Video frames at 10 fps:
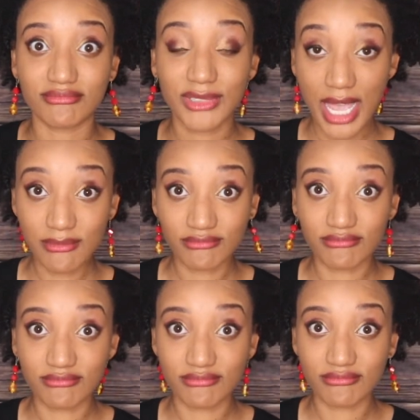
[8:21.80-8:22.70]
Okay?
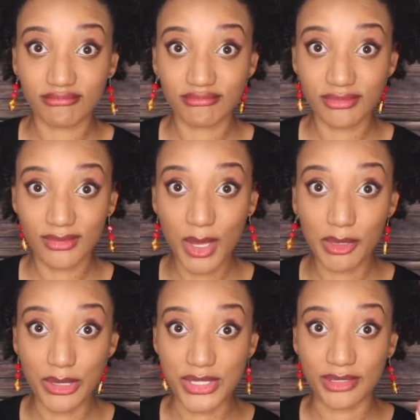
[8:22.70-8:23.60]
Come
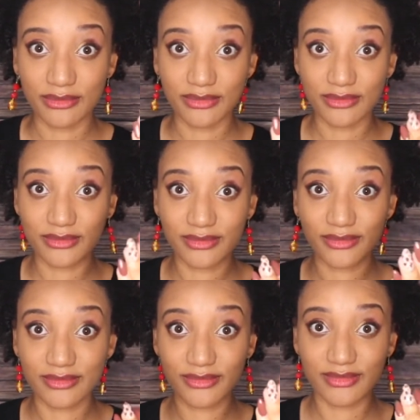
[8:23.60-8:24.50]
closer.
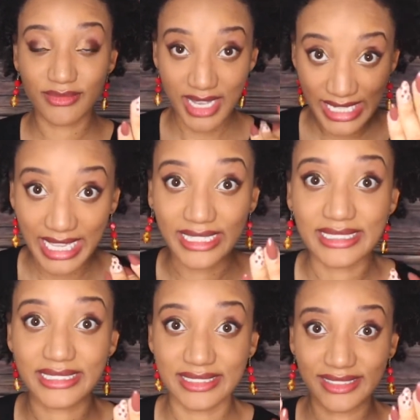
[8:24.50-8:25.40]
Again.
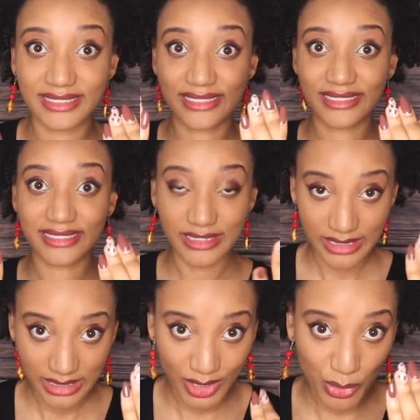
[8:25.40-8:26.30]

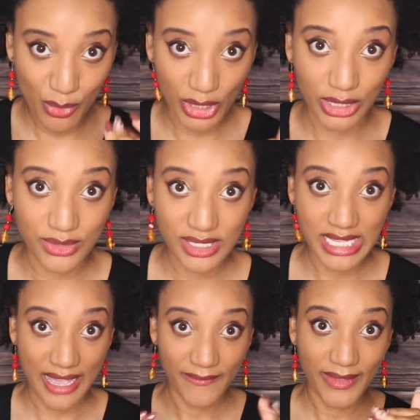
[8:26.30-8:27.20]
A little bit more close.
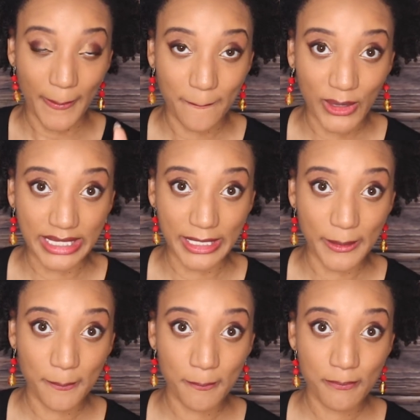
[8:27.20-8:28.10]
Yeah, right there.
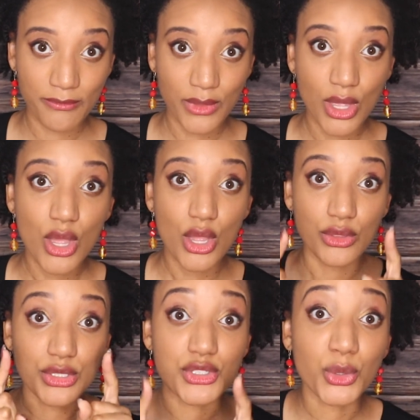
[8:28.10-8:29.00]

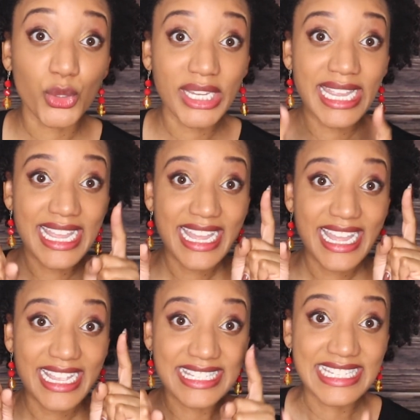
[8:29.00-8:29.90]
The story
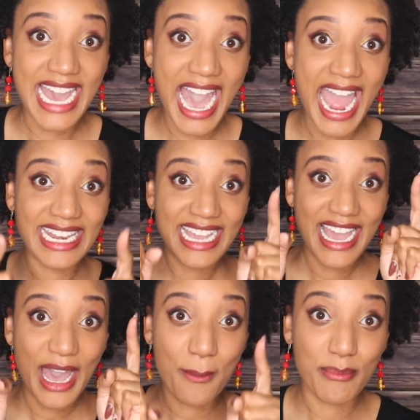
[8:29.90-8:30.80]
is not
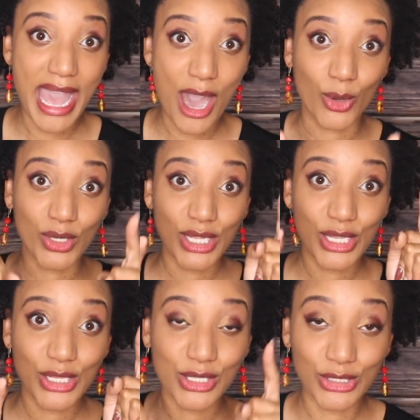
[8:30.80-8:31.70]
about
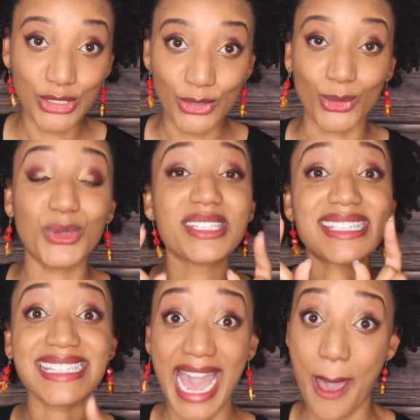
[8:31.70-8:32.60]
you.
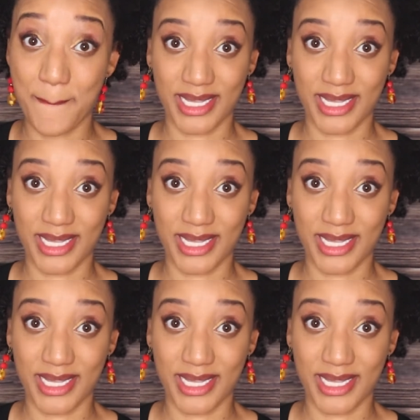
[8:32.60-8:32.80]
Stop.